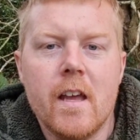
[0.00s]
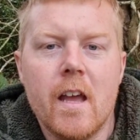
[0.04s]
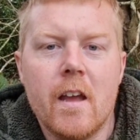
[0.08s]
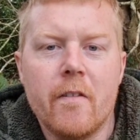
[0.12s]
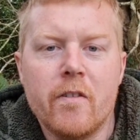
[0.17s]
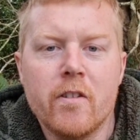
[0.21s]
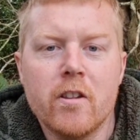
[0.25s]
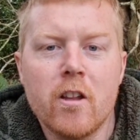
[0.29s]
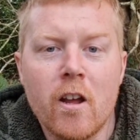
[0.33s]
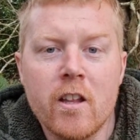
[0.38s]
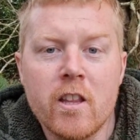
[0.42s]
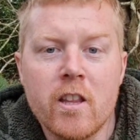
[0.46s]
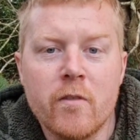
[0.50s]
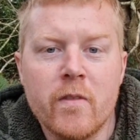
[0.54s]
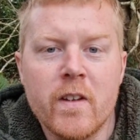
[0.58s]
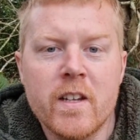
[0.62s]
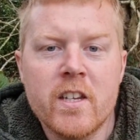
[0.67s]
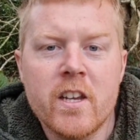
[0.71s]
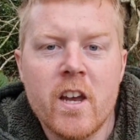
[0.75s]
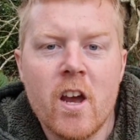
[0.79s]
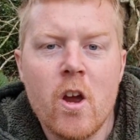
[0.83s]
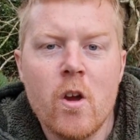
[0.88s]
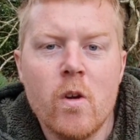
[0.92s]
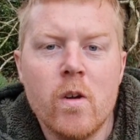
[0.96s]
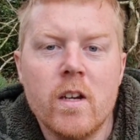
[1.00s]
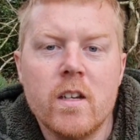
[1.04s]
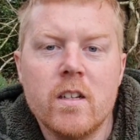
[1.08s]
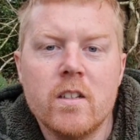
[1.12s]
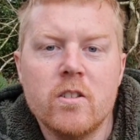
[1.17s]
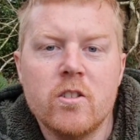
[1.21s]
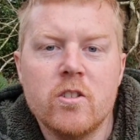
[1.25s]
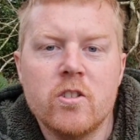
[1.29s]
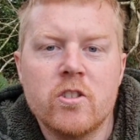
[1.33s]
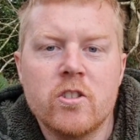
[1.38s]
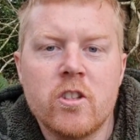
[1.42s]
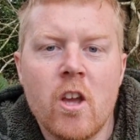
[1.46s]
If you like the video,
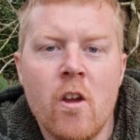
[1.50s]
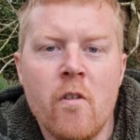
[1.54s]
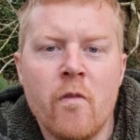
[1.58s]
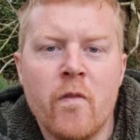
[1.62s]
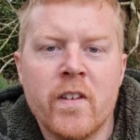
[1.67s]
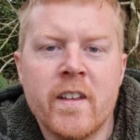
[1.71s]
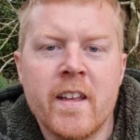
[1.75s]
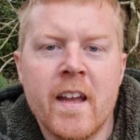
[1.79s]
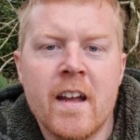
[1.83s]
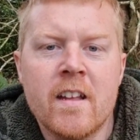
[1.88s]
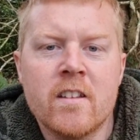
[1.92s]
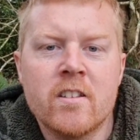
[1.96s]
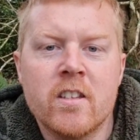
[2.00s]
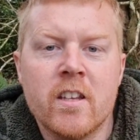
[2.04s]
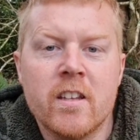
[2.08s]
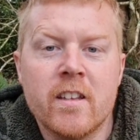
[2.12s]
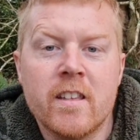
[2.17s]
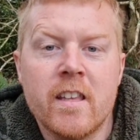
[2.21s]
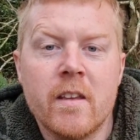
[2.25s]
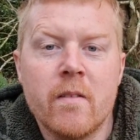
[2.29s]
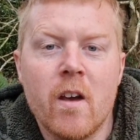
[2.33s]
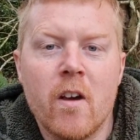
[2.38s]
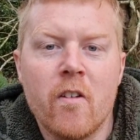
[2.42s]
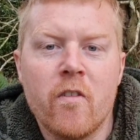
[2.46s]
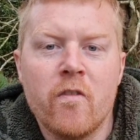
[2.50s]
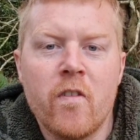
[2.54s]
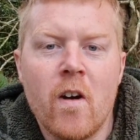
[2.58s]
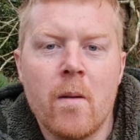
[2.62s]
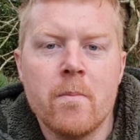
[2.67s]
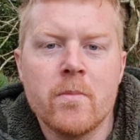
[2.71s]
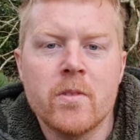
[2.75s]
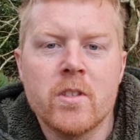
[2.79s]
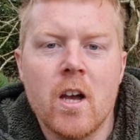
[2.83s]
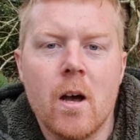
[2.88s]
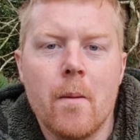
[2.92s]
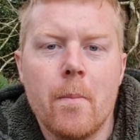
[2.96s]
don't forget to give it a
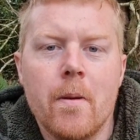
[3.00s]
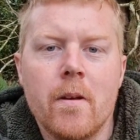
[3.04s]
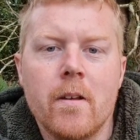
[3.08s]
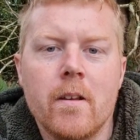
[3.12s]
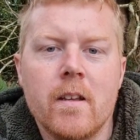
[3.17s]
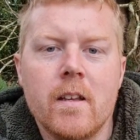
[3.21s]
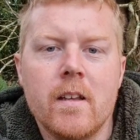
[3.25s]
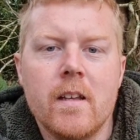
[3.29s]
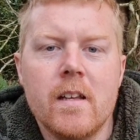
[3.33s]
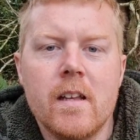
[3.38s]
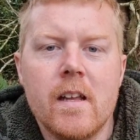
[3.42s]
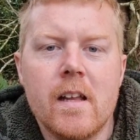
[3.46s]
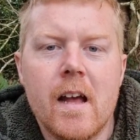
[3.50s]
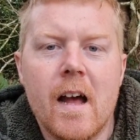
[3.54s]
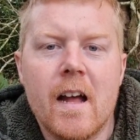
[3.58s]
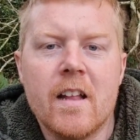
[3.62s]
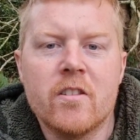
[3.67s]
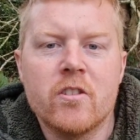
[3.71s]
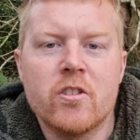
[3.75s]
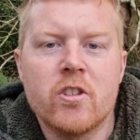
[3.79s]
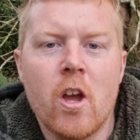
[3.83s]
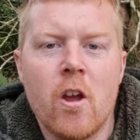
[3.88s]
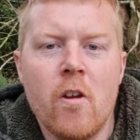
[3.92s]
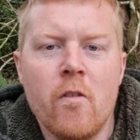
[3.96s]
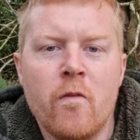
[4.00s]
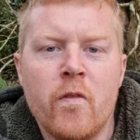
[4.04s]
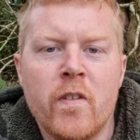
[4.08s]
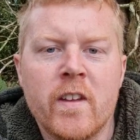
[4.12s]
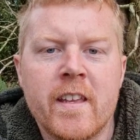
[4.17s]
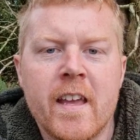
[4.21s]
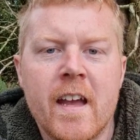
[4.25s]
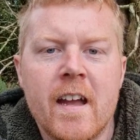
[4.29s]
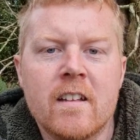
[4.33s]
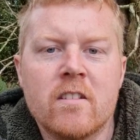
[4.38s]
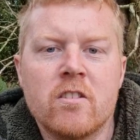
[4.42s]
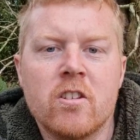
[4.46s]
thumbs up and don't
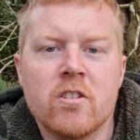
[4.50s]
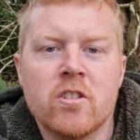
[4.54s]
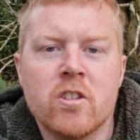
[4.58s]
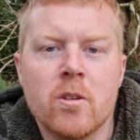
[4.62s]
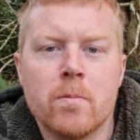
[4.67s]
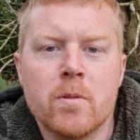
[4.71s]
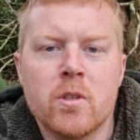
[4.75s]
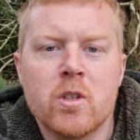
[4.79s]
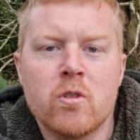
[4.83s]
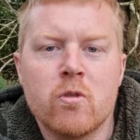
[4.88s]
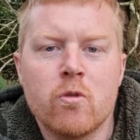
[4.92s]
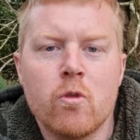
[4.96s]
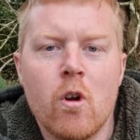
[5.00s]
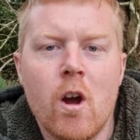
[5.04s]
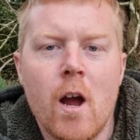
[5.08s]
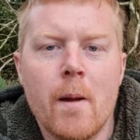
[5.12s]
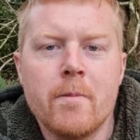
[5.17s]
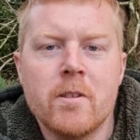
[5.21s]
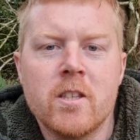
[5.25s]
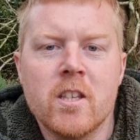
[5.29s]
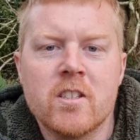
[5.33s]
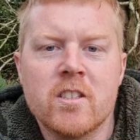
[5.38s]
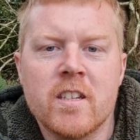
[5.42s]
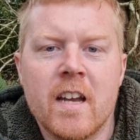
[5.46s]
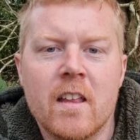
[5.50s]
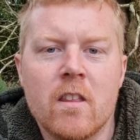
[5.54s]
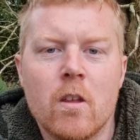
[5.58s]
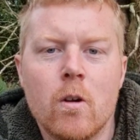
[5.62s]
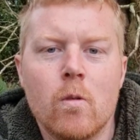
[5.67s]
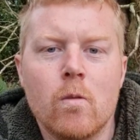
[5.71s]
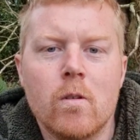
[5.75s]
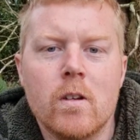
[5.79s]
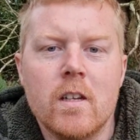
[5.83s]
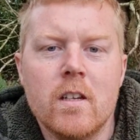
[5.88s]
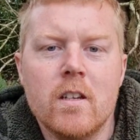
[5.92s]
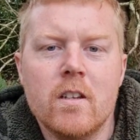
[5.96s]
forget to subscribe to the
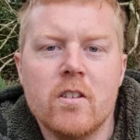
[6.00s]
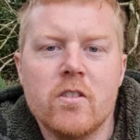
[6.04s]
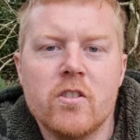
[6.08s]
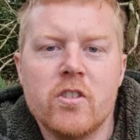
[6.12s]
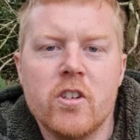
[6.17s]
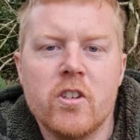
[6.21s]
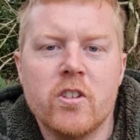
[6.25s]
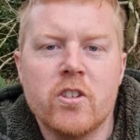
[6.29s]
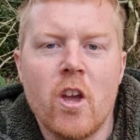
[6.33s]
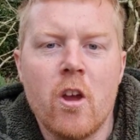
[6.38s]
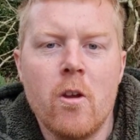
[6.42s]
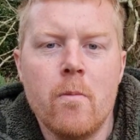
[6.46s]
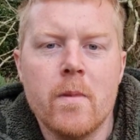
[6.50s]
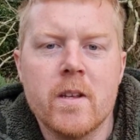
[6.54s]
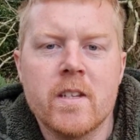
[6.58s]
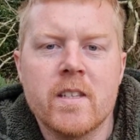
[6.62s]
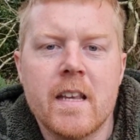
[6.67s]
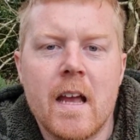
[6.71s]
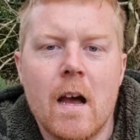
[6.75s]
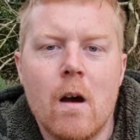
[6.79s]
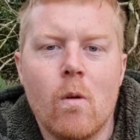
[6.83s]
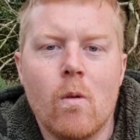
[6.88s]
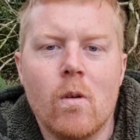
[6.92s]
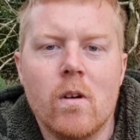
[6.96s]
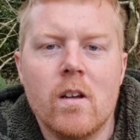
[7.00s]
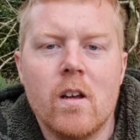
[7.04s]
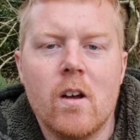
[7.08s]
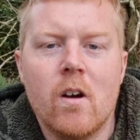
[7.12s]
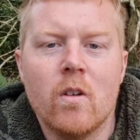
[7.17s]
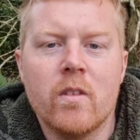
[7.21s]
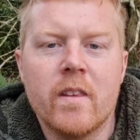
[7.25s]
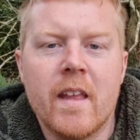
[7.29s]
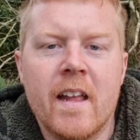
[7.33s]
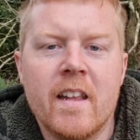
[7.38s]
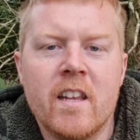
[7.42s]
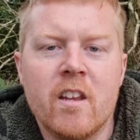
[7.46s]
channel so you don't miss out
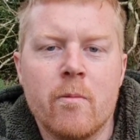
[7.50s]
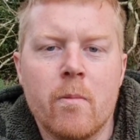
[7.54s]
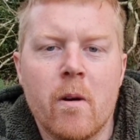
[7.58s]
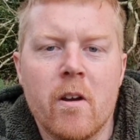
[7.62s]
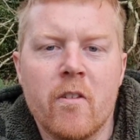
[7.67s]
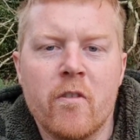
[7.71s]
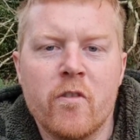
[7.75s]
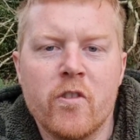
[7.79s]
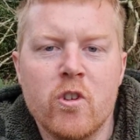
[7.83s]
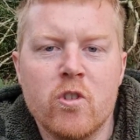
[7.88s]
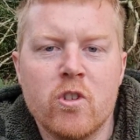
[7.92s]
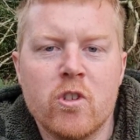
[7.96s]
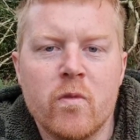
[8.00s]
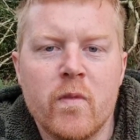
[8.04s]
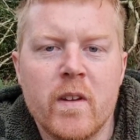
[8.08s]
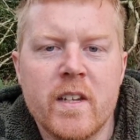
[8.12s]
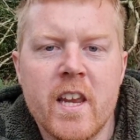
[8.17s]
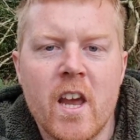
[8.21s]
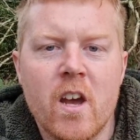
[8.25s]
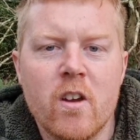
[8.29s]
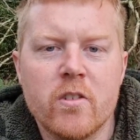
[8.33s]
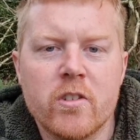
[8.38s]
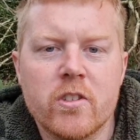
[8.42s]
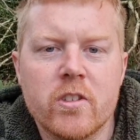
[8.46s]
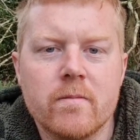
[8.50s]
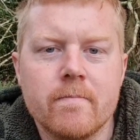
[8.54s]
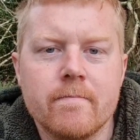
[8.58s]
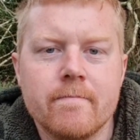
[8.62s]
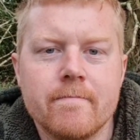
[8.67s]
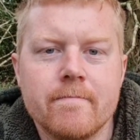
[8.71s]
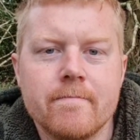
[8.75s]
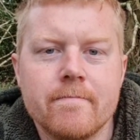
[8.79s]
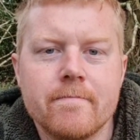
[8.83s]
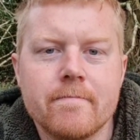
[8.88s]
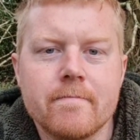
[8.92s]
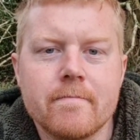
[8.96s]
on any of my future videos.
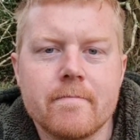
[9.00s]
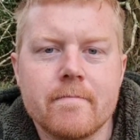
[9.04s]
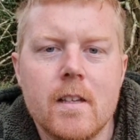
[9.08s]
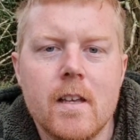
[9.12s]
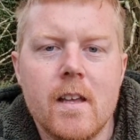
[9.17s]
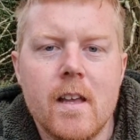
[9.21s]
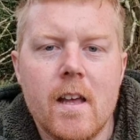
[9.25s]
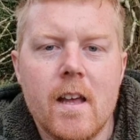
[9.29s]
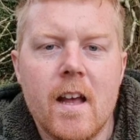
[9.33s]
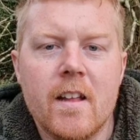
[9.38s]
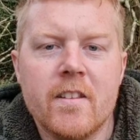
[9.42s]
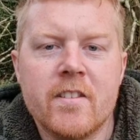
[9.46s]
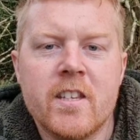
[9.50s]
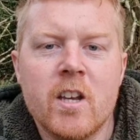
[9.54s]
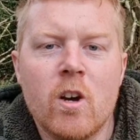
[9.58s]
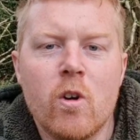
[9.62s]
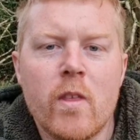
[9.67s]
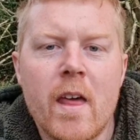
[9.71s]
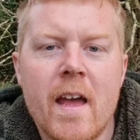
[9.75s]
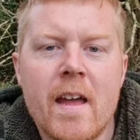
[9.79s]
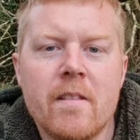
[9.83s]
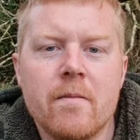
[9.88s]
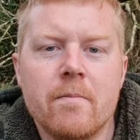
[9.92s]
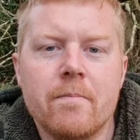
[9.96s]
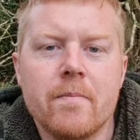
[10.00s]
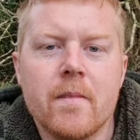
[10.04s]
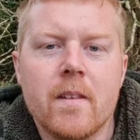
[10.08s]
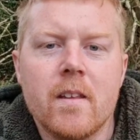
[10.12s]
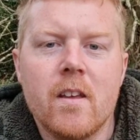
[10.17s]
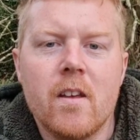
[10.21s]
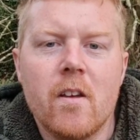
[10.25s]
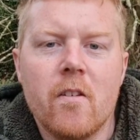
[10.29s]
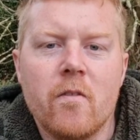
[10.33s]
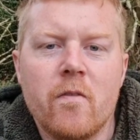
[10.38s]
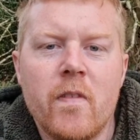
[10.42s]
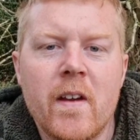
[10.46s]
Until then,
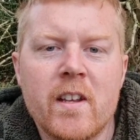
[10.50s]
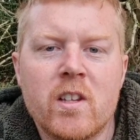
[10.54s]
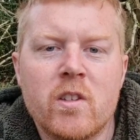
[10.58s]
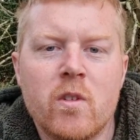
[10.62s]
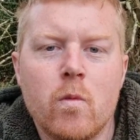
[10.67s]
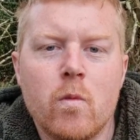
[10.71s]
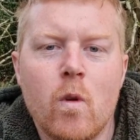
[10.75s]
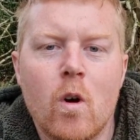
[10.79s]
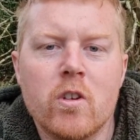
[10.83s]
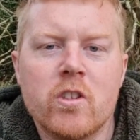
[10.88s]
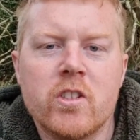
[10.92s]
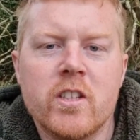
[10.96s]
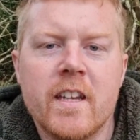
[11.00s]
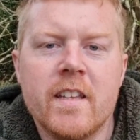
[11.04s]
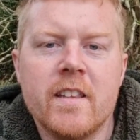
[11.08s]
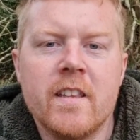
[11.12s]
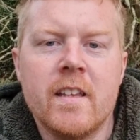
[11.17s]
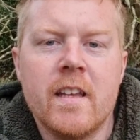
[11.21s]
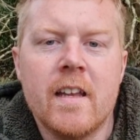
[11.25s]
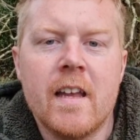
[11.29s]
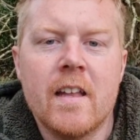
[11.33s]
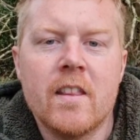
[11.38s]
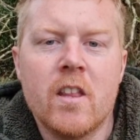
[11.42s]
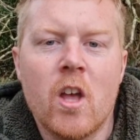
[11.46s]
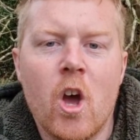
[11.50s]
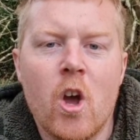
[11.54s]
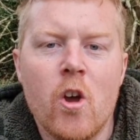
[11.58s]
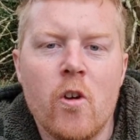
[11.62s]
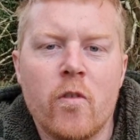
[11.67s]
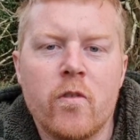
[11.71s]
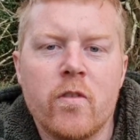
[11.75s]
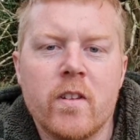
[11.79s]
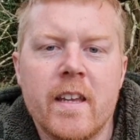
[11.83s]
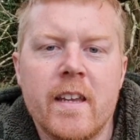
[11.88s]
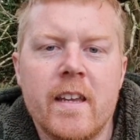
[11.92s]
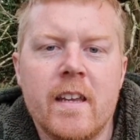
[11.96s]
thanks for watching, and
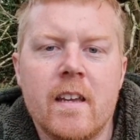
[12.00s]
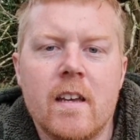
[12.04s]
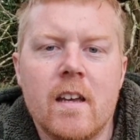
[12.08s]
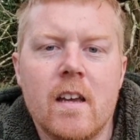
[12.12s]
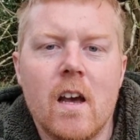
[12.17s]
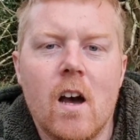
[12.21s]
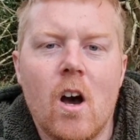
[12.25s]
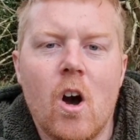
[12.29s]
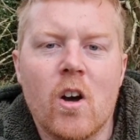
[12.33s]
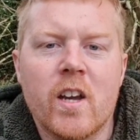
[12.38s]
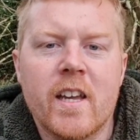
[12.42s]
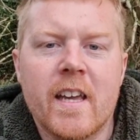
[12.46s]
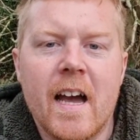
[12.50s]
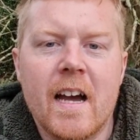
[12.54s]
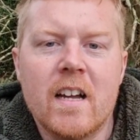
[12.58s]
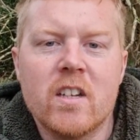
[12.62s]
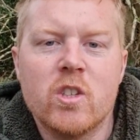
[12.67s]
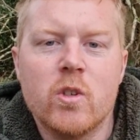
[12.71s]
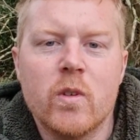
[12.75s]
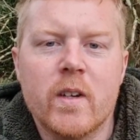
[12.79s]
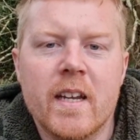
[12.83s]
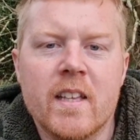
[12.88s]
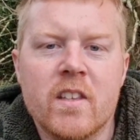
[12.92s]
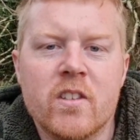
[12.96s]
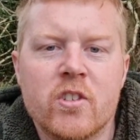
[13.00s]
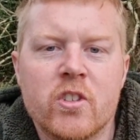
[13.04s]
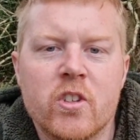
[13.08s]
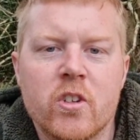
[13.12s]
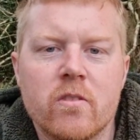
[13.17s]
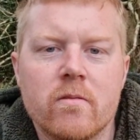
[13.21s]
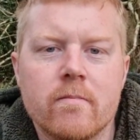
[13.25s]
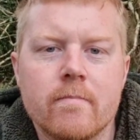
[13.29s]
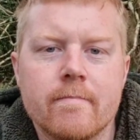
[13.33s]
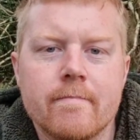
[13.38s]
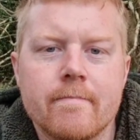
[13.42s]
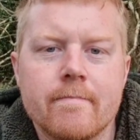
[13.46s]
hopefully I'll catch you again soon.